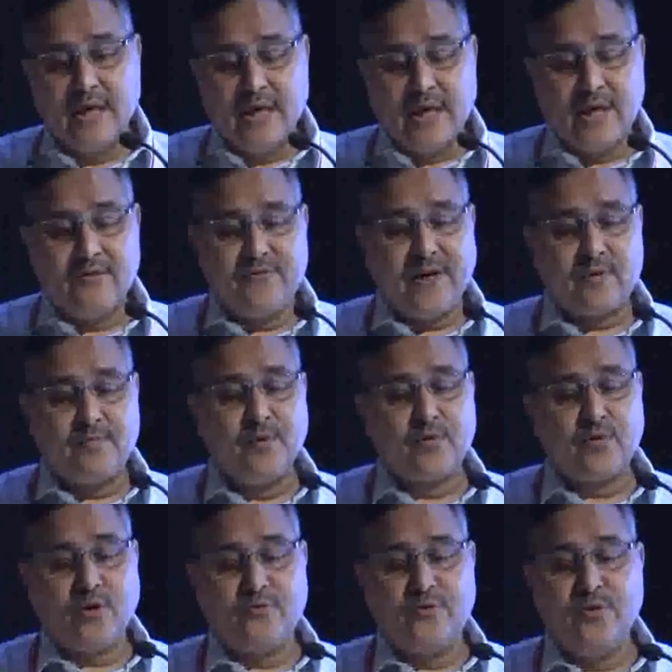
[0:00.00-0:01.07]
In fact,
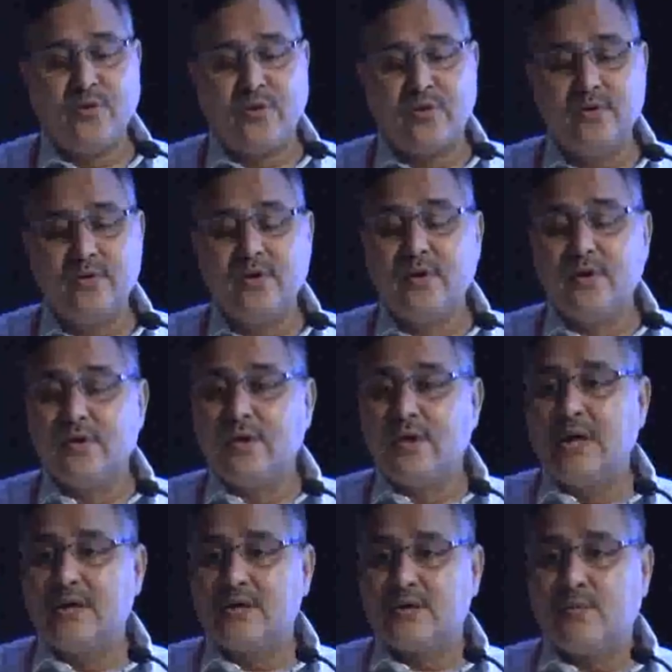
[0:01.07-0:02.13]
butorphanol
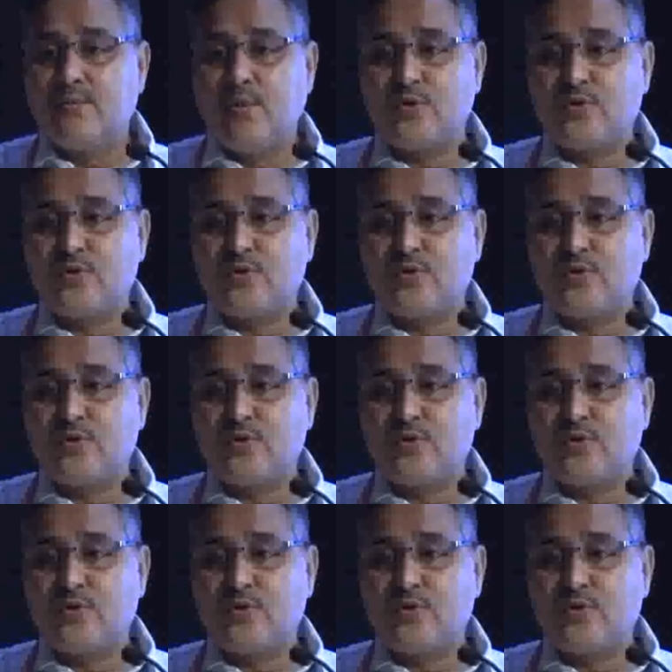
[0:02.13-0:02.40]
is supposed